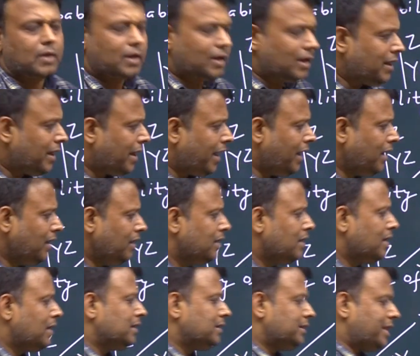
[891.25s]
Clear?
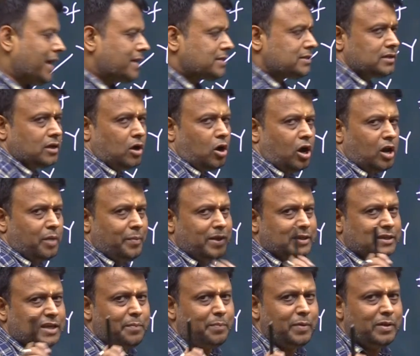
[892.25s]
Next,
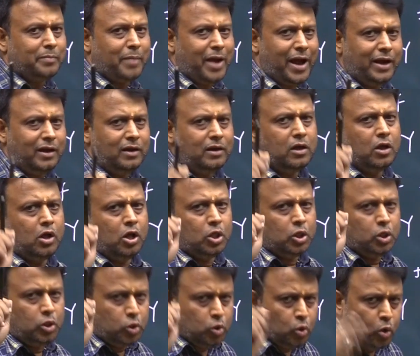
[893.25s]
always keep in mind,
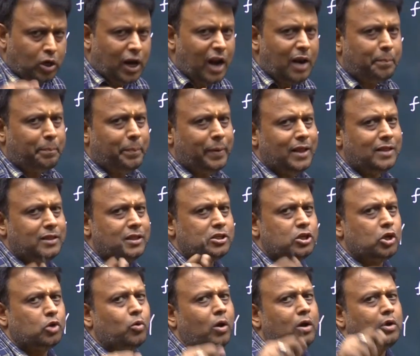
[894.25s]
nodal plane is
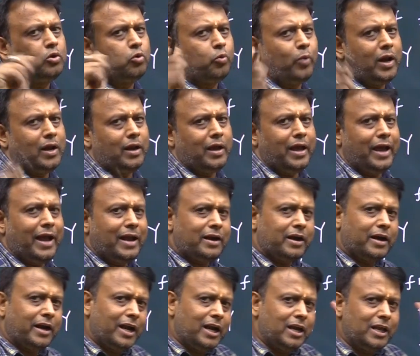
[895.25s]
equal to L
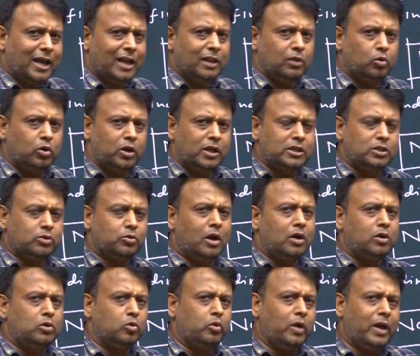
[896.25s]
and radial node is
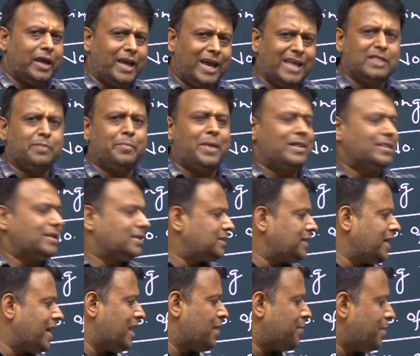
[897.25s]
equal to n minus
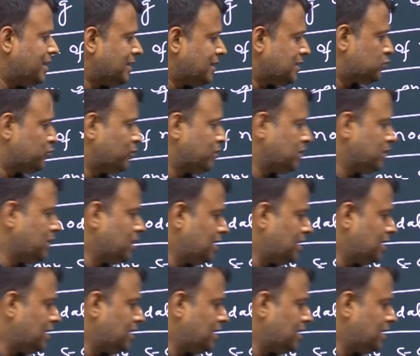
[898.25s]
L minus 1.